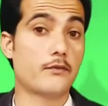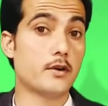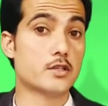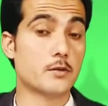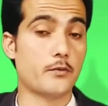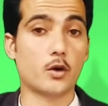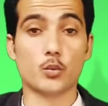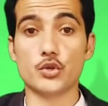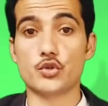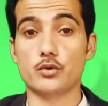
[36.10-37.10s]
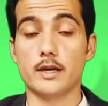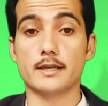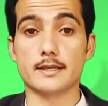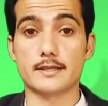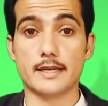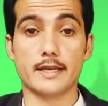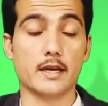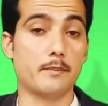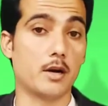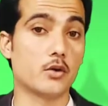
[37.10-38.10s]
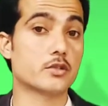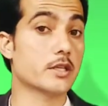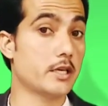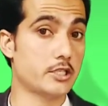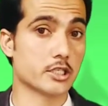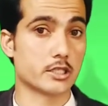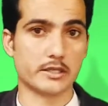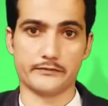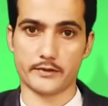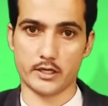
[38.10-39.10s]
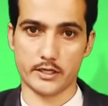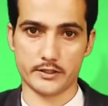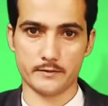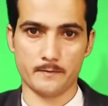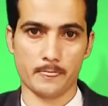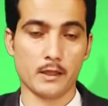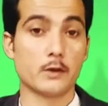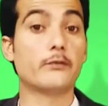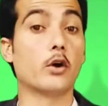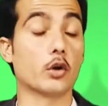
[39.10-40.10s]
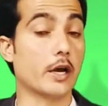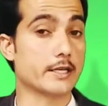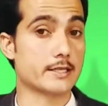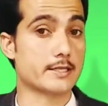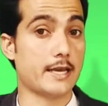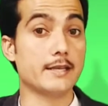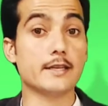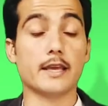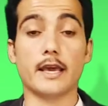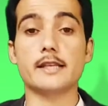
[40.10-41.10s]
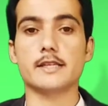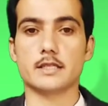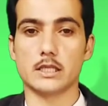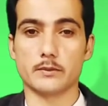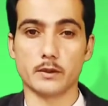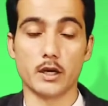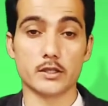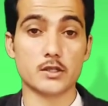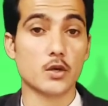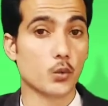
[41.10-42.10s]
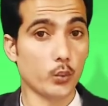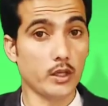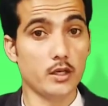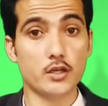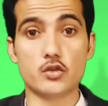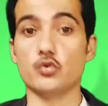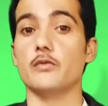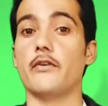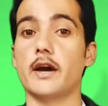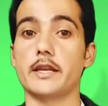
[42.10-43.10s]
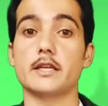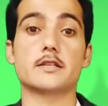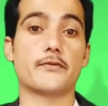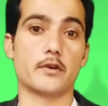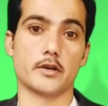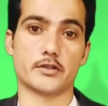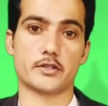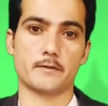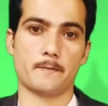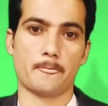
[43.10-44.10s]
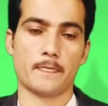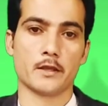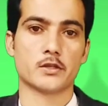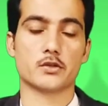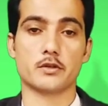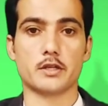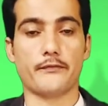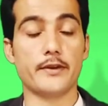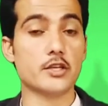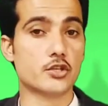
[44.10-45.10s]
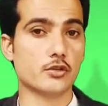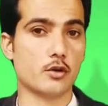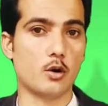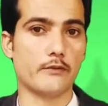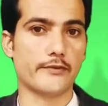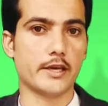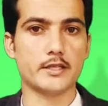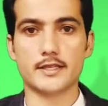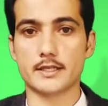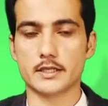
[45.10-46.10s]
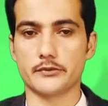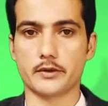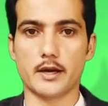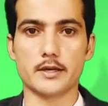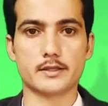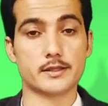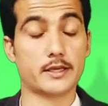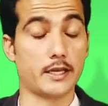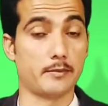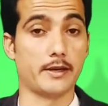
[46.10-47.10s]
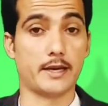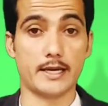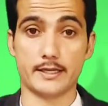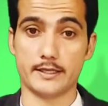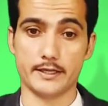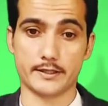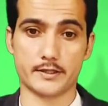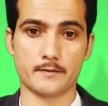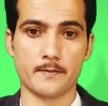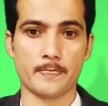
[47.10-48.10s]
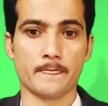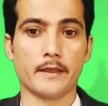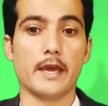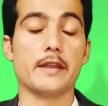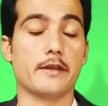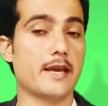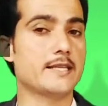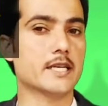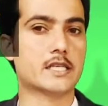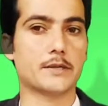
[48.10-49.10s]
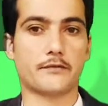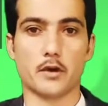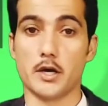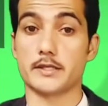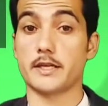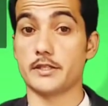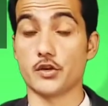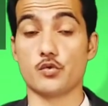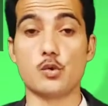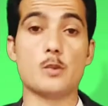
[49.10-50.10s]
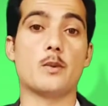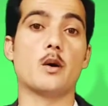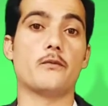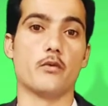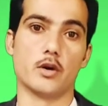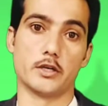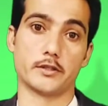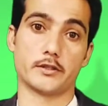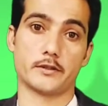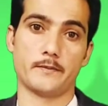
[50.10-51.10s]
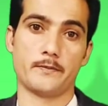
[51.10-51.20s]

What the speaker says: first of all, we should understand about adjective clause. For understanding adjective clause, we need to define it first. So the definition of adjective clause can be like this. An adjective clause is a group of words